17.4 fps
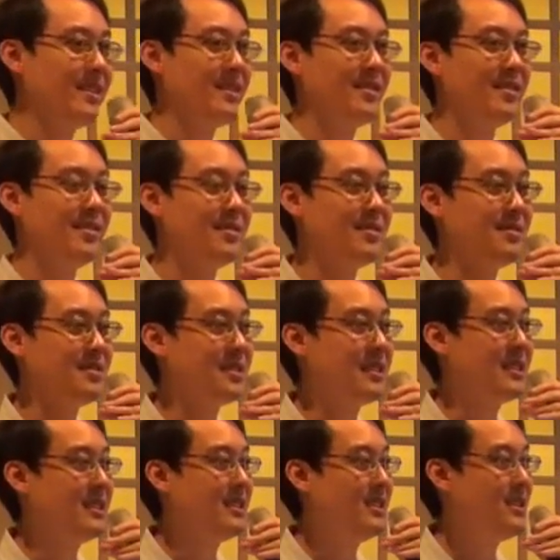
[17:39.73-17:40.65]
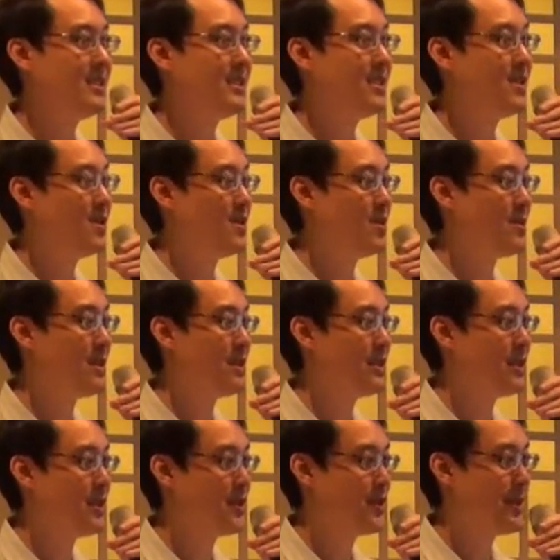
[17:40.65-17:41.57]
non-Chinese
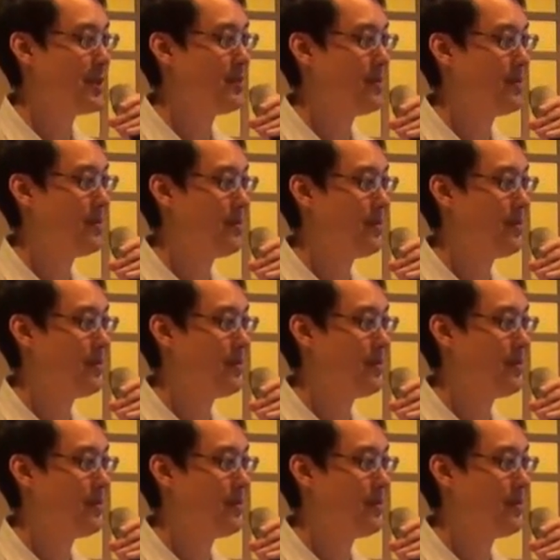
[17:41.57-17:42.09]
nomadic tribe.